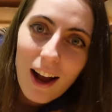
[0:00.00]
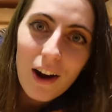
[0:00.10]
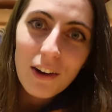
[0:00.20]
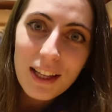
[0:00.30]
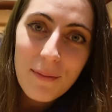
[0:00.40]

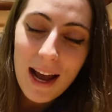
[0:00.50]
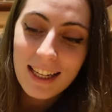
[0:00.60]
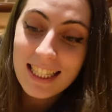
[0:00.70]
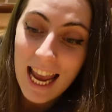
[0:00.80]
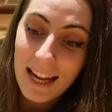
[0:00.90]
Only
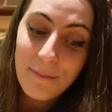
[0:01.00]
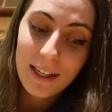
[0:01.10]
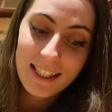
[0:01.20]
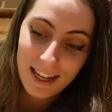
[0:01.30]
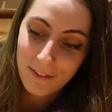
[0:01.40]
about 10
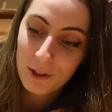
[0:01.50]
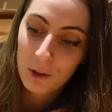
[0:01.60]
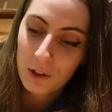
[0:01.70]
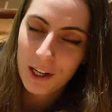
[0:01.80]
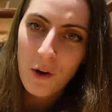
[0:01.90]
minutes after
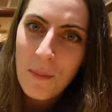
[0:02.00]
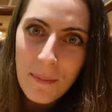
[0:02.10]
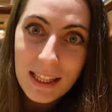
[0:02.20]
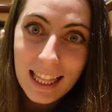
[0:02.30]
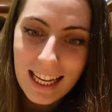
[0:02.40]
ordering, or
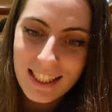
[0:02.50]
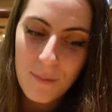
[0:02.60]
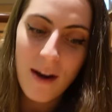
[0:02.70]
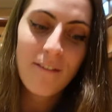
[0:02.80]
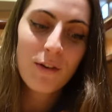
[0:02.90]
maybe less,
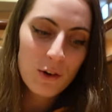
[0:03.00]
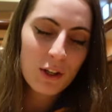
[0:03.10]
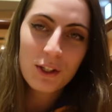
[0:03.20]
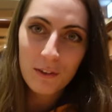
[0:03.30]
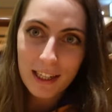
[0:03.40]
my food
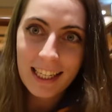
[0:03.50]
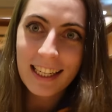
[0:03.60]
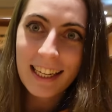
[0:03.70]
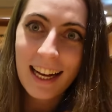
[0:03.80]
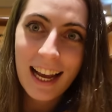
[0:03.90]
is already
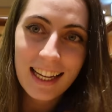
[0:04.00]
here.